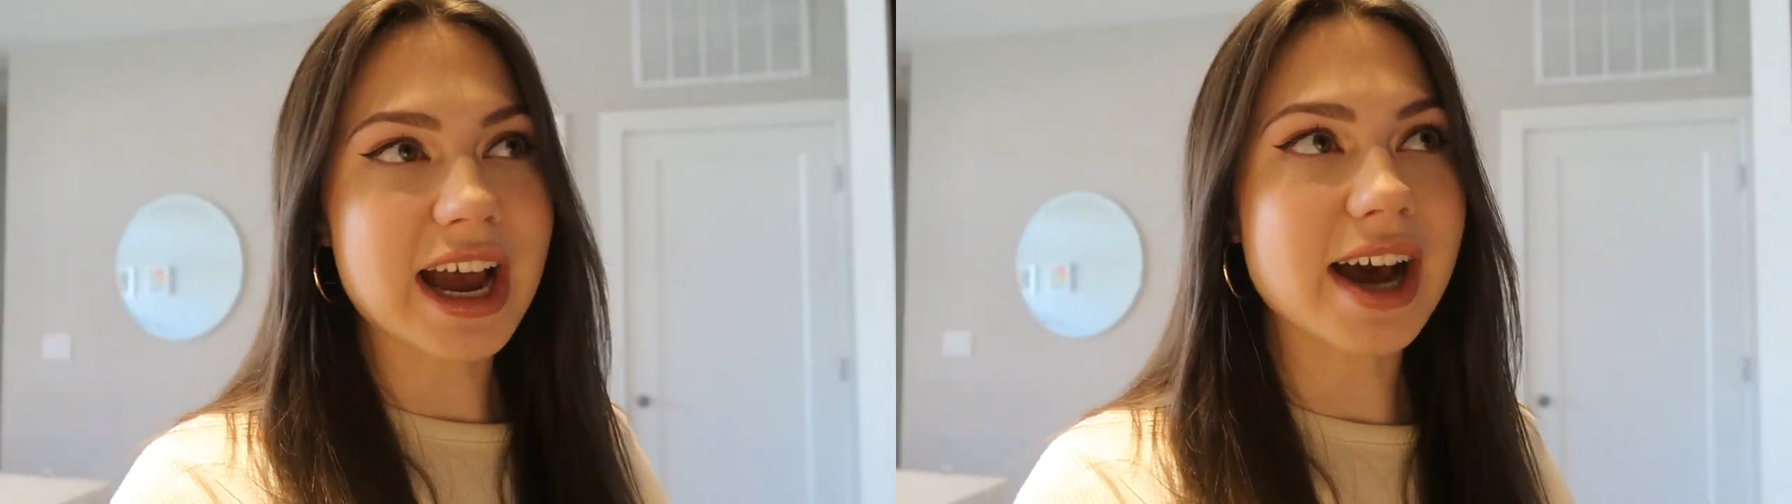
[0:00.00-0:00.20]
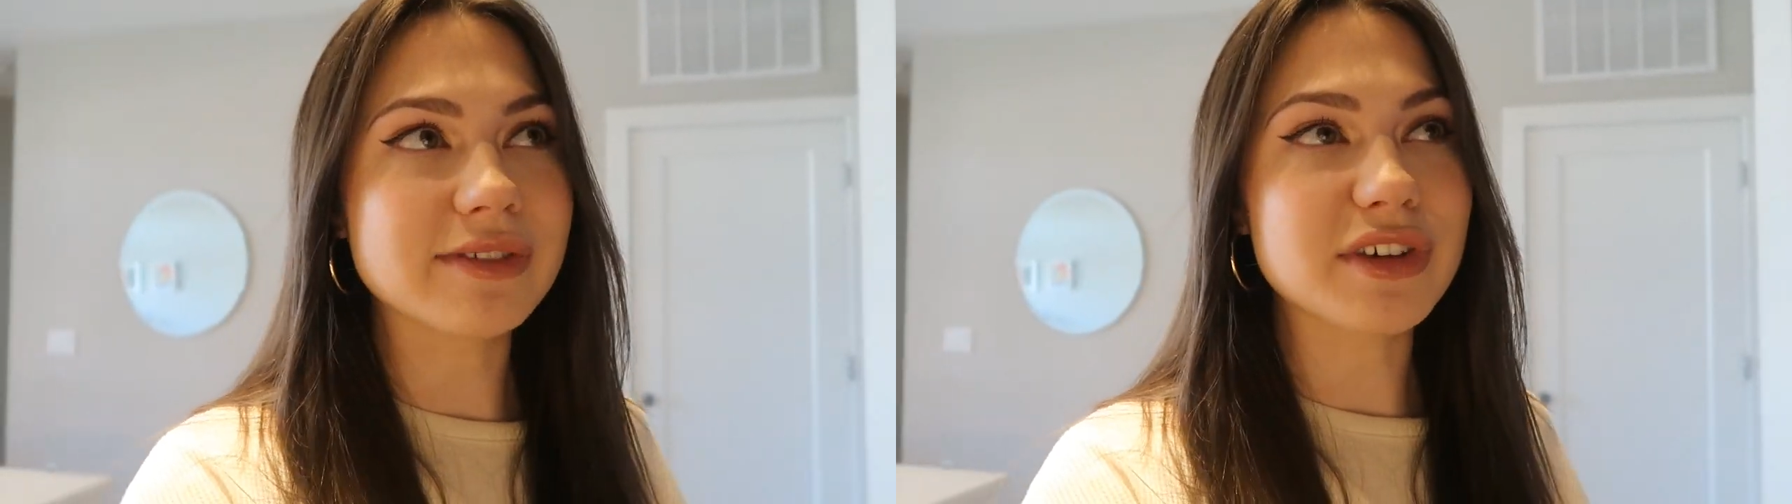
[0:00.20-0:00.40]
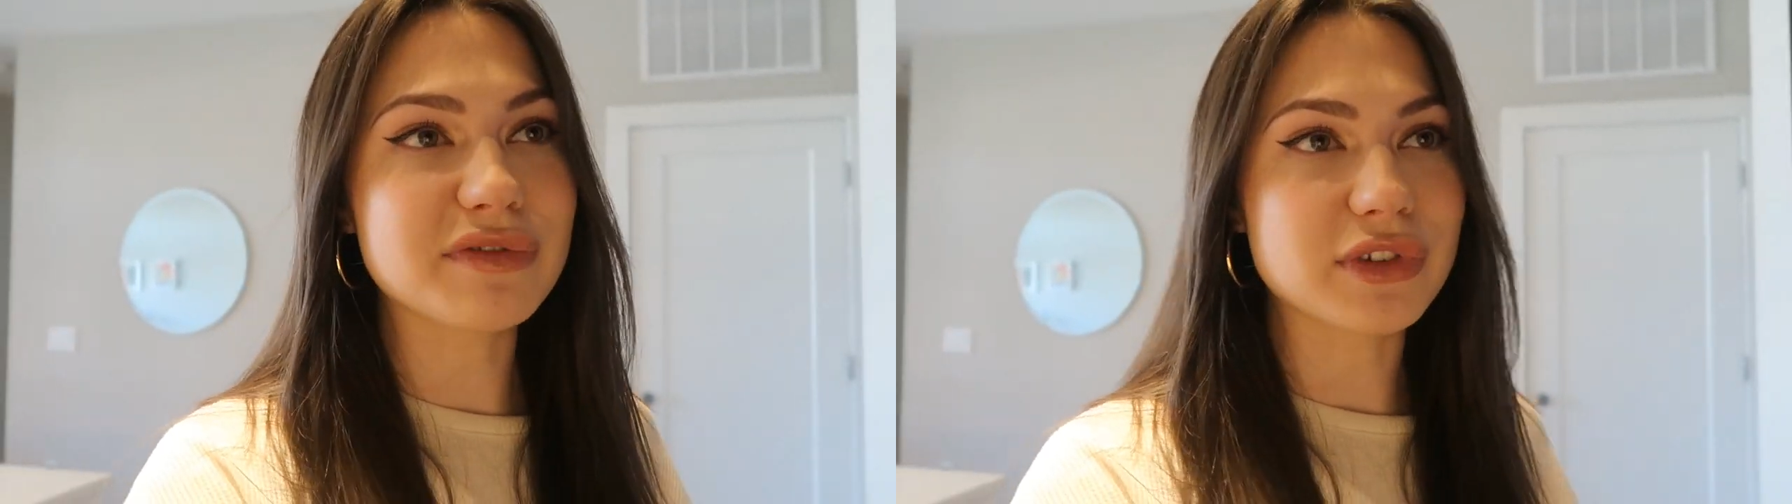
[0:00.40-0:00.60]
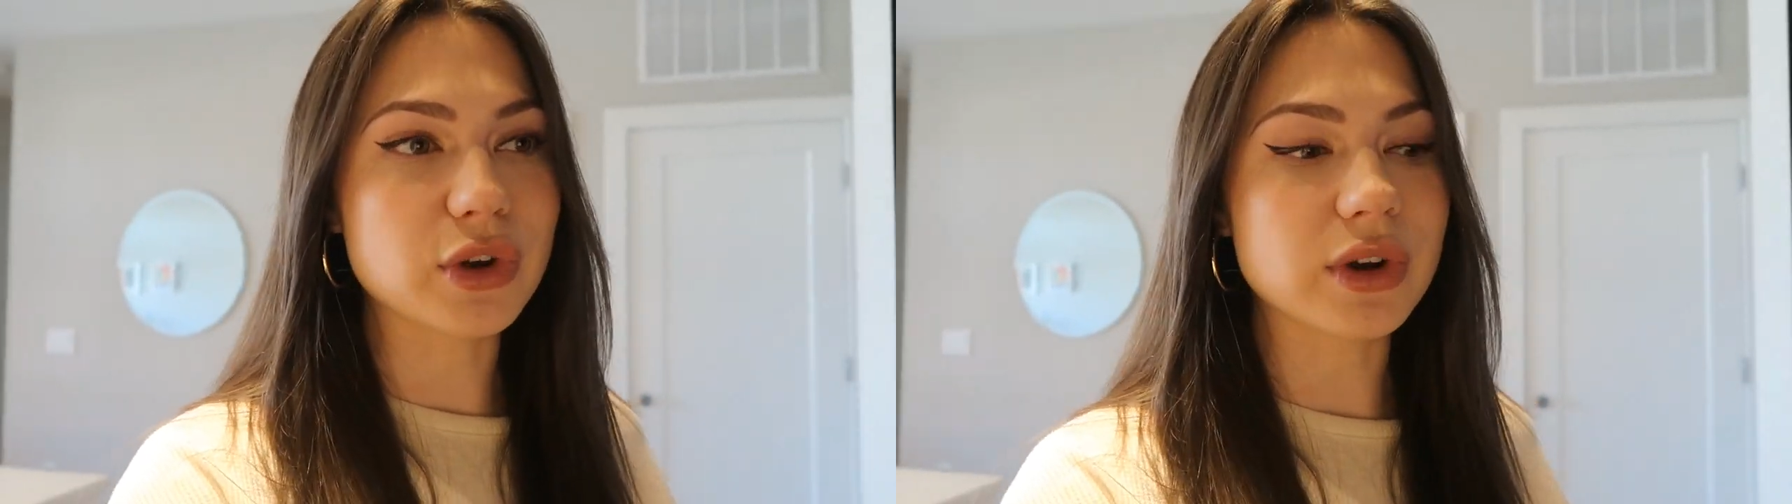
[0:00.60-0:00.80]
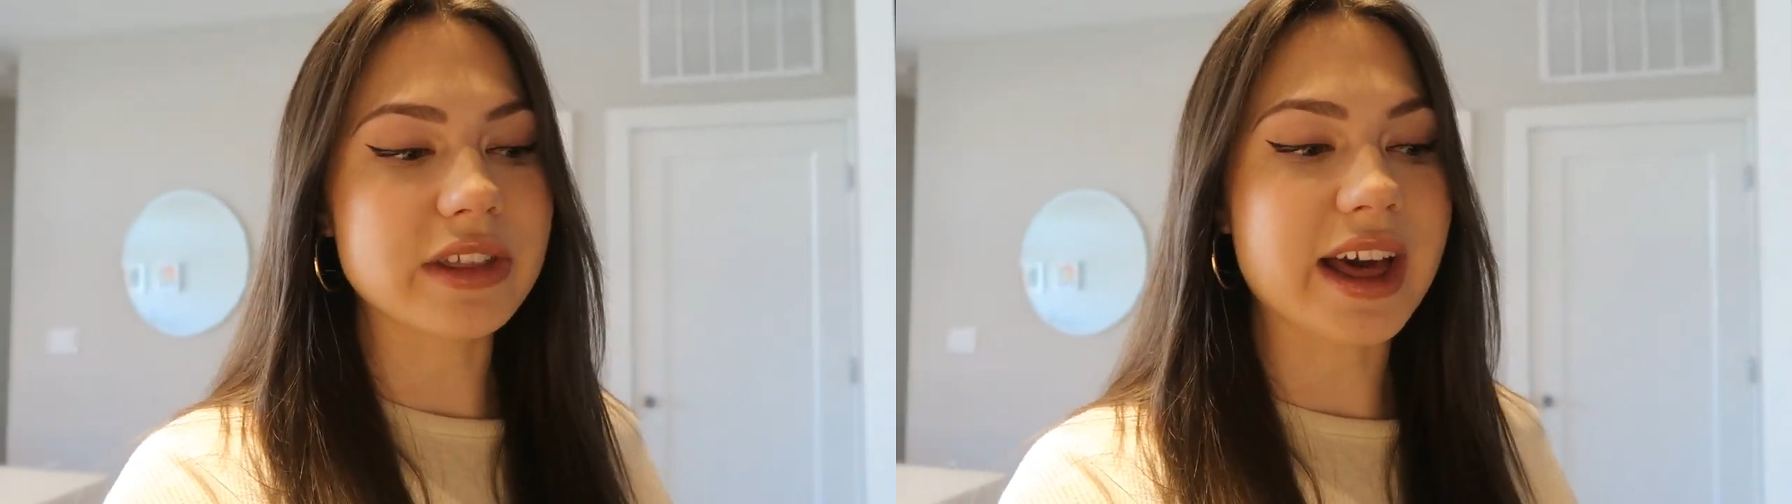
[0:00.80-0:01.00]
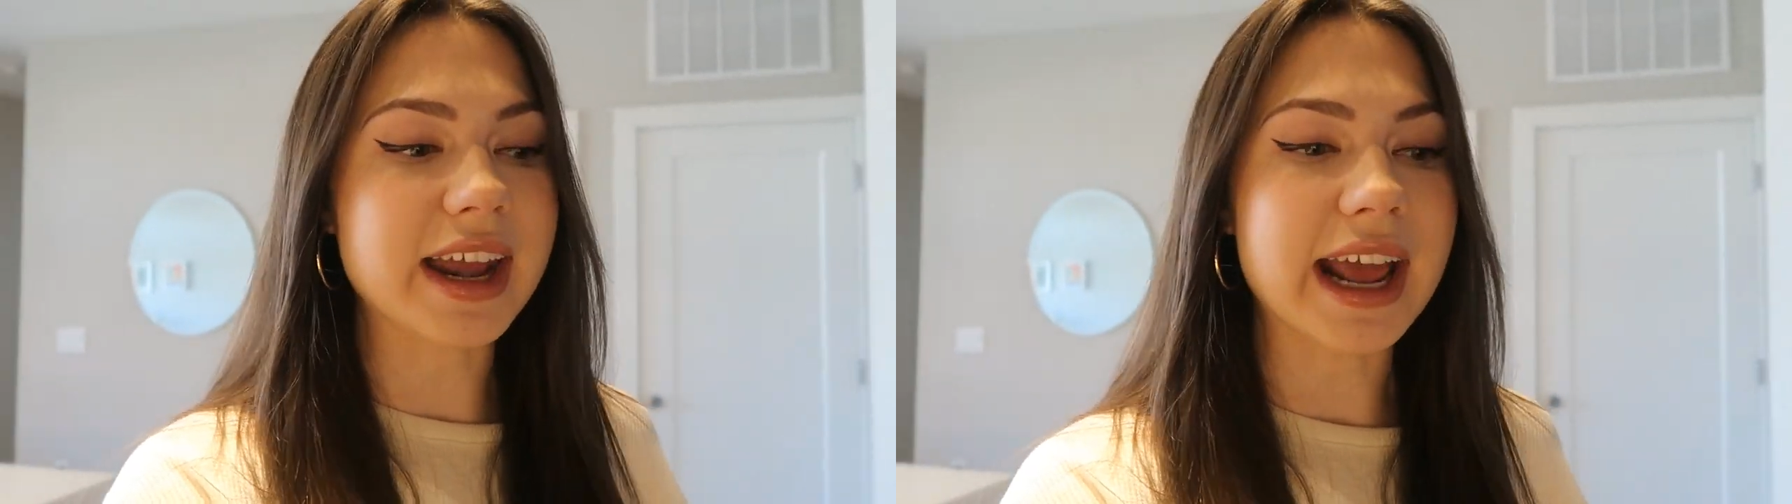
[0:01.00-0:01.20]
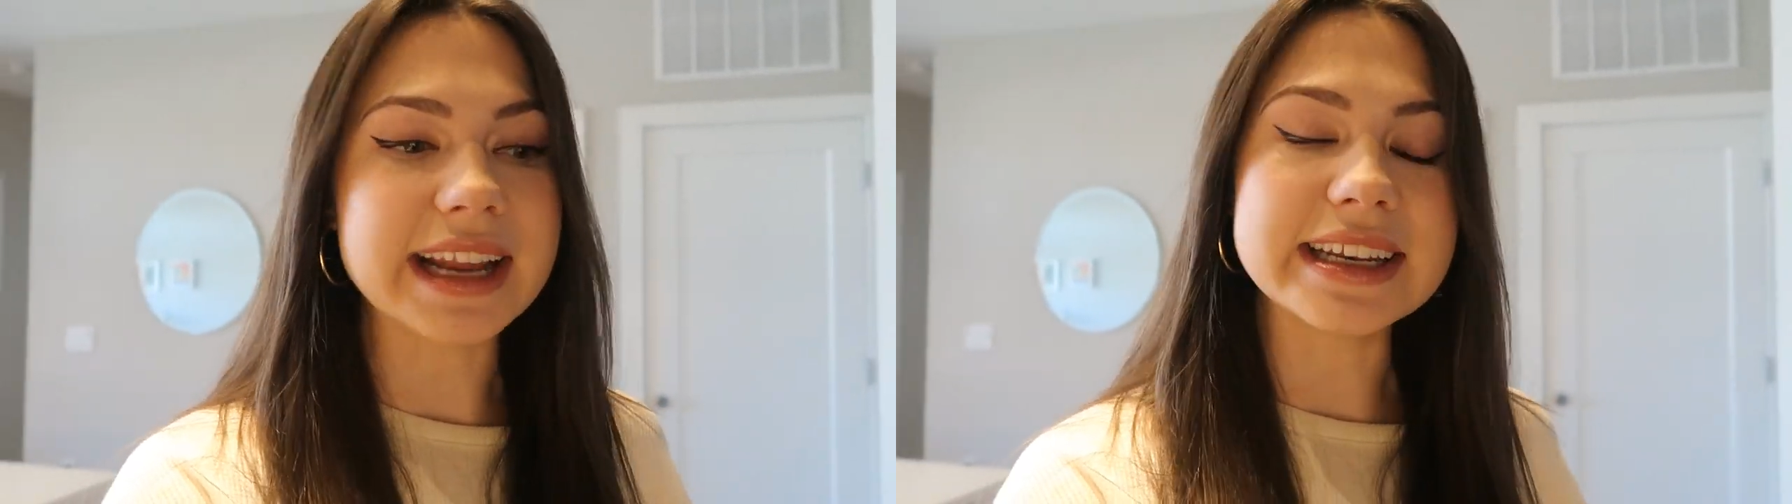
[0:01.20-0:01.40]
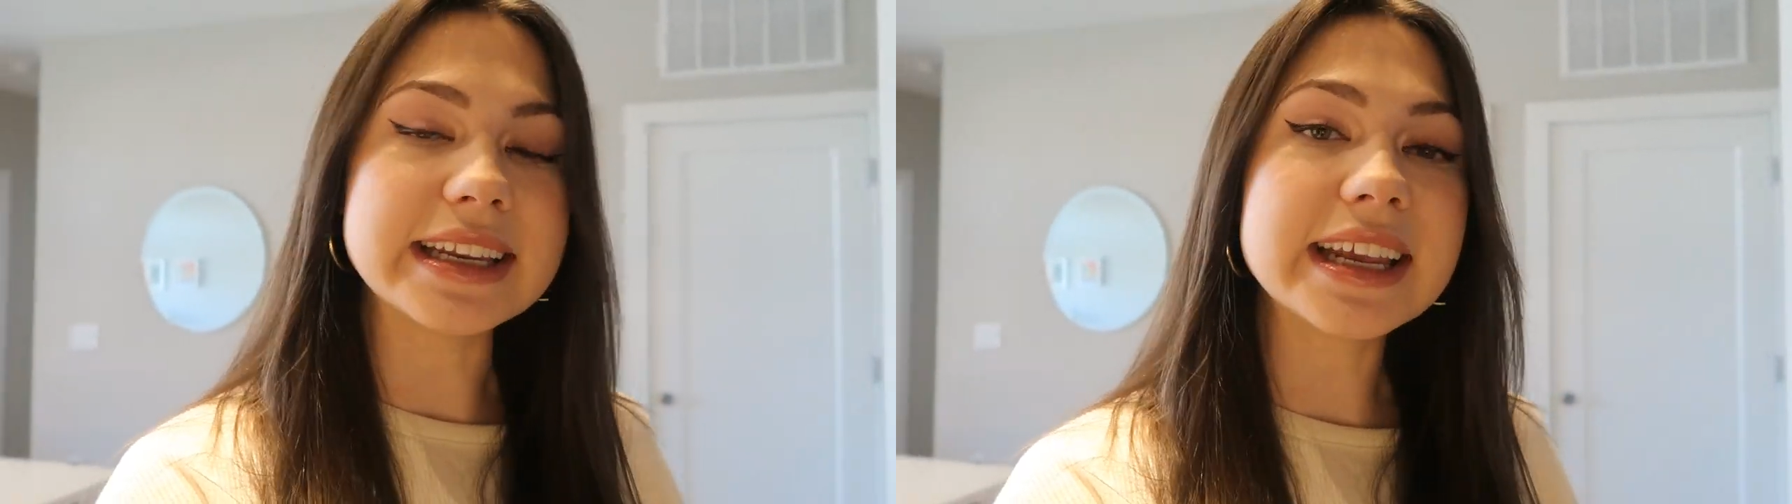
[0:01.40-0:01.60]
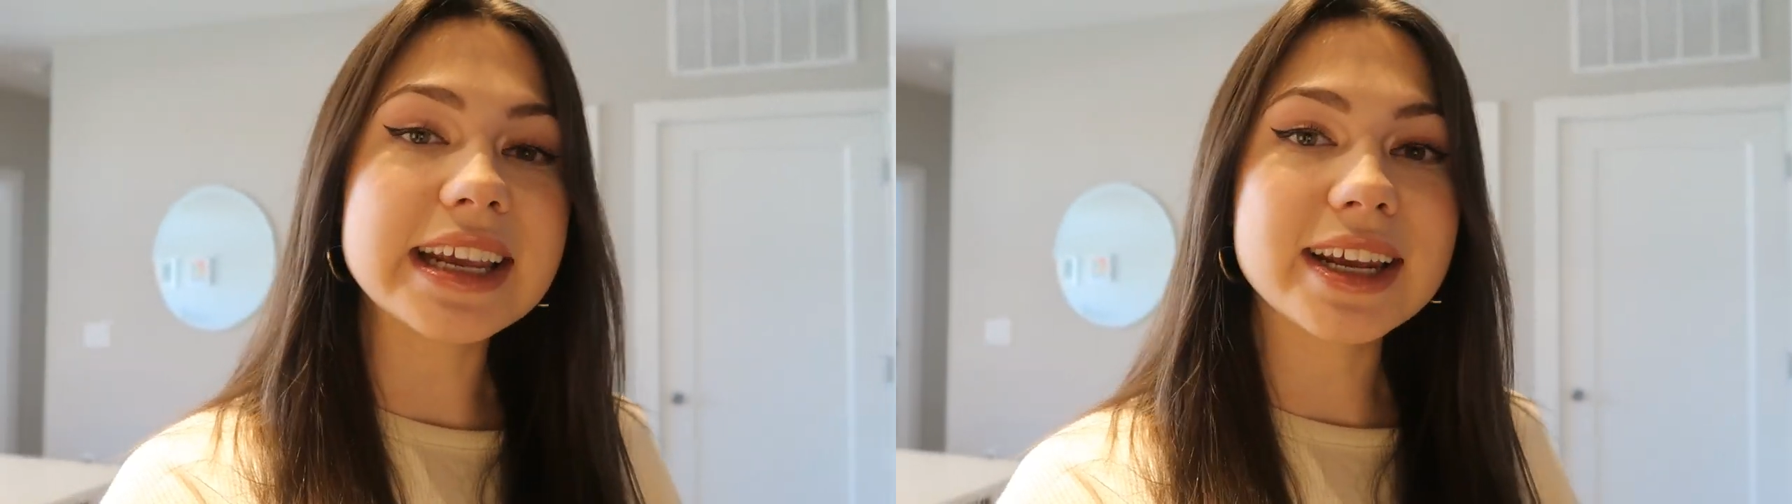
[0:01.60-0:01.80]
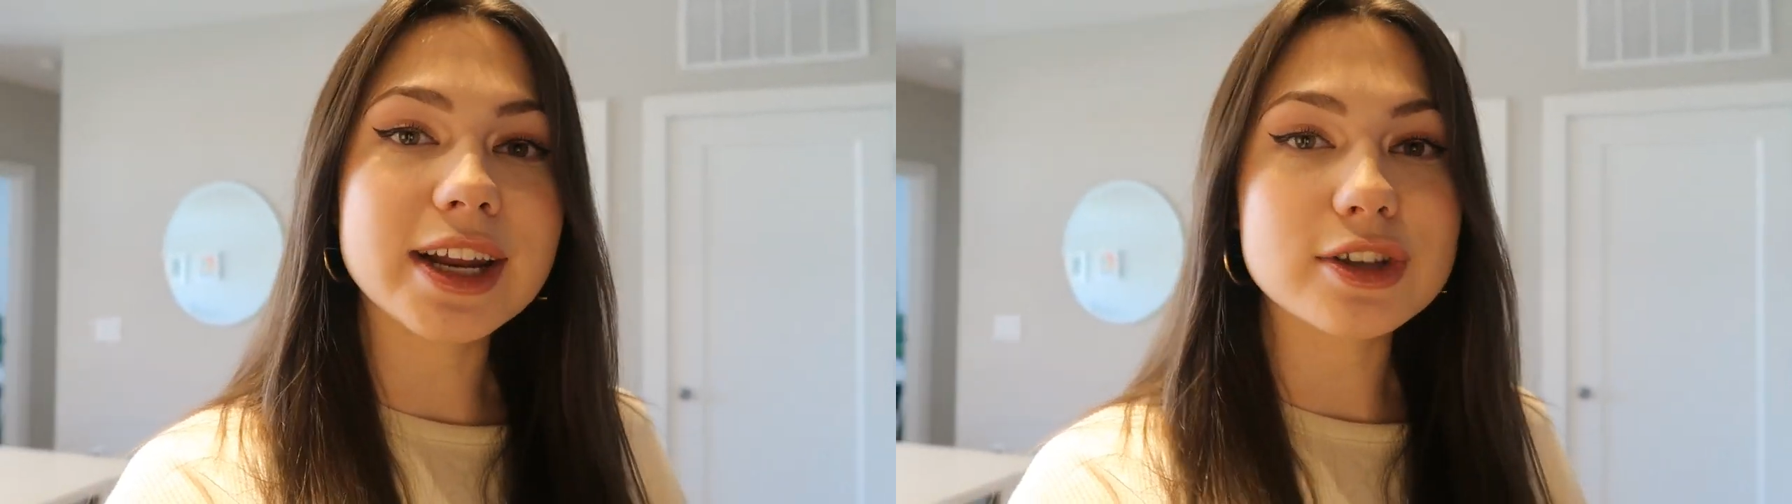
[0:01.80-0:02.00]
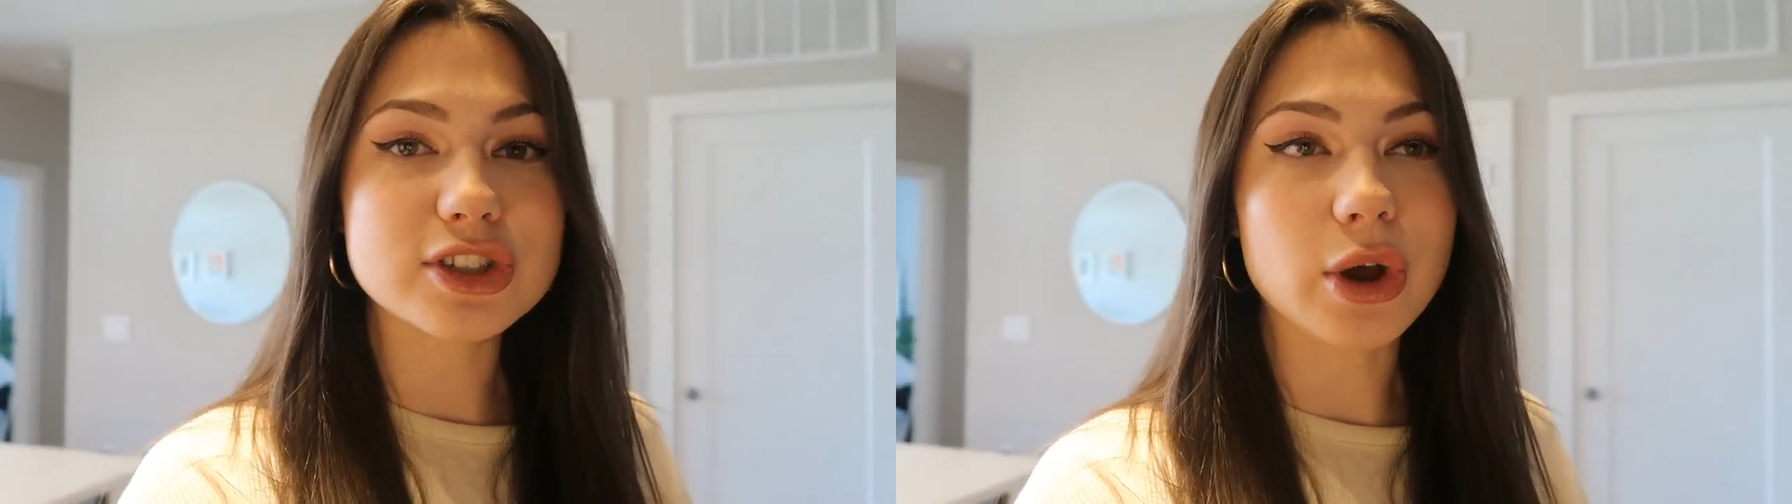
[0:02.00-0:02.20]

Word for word: have the food that I need,